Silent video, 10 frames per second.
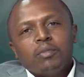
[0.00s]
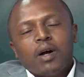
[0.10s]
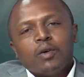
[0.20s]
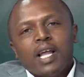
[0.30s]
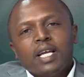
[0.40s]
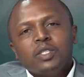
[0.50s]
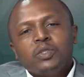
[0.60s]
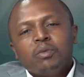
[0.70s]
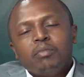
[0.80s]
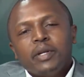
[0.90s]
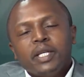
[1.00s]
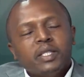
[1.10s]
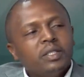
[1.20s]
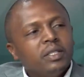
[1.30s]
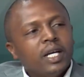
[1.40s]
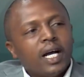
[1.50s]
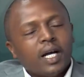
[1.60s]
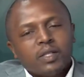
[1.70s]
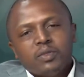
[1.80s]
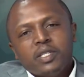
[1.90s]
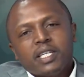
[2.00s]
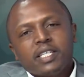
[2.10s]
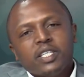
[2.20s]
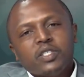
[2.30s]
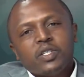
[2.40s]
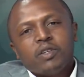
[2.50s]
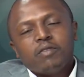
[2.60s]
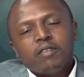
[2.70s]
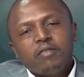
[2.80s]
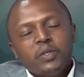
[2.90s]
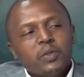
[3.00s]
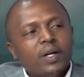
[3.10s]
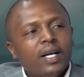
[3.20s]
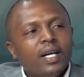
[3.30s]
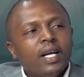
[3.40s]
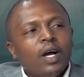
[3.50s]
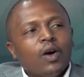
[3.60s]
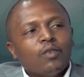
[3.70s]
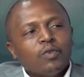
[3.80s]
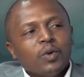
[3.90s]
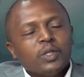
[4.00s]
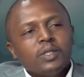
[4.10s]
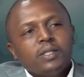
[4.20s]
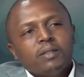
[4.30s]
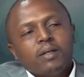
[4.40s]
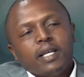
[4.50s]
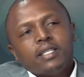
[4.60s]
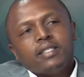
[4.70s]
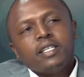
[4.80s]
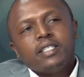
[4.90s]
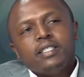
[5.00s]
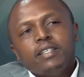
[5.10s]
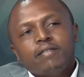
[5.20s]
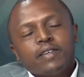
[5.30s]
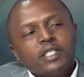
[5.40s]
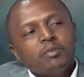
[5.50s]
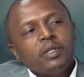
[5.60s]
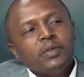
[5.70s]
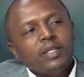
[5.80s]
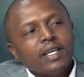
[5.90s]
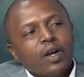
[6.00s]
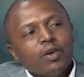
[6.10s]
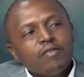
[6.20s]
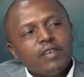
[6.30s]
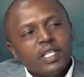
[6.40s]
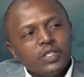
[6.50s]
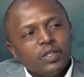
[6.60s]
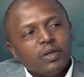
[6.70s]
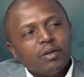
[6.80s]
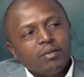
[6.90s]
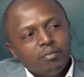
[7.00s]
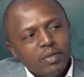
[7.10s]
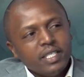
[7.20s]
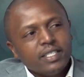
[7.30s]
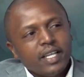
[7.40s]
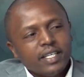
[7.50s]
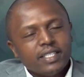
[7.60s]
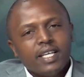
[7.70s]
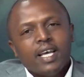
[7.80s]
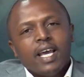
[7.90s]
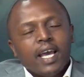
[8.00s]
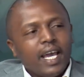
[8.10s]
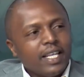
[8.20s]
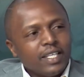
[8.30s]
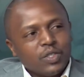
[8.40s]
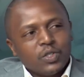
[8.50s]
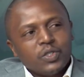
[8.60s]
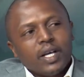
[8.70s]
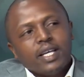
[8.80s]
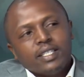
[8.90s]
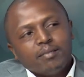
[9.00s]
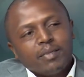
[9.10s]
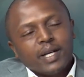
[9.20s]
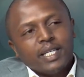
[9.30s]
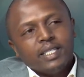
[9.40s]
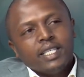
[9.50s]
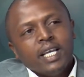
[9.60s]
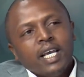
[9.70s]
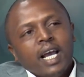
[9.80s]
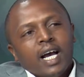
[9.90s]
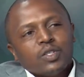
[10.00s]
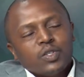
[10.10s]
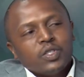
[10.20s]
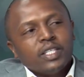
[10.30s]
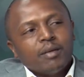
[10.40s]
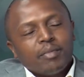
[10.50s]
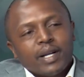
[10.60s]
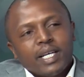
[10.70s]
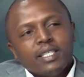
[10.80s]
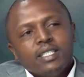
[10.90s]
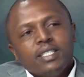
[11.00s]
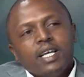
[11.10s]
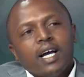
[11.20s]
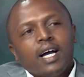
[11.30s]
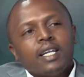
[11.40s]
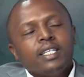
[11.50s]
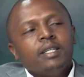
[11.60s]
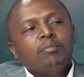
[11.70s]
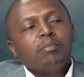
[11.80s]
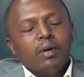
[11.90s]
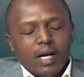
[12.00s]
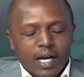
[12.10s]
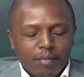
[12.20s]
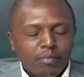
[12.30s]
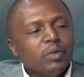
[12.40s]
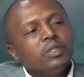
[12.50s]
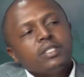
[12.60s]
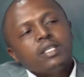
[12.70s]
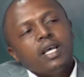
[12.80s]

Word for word: I would like to bring uh, to the attention of the viewer of what is this difference between the conventional business and the social enterprise. Mm -hmm. A social enterprise uh, really uh, puts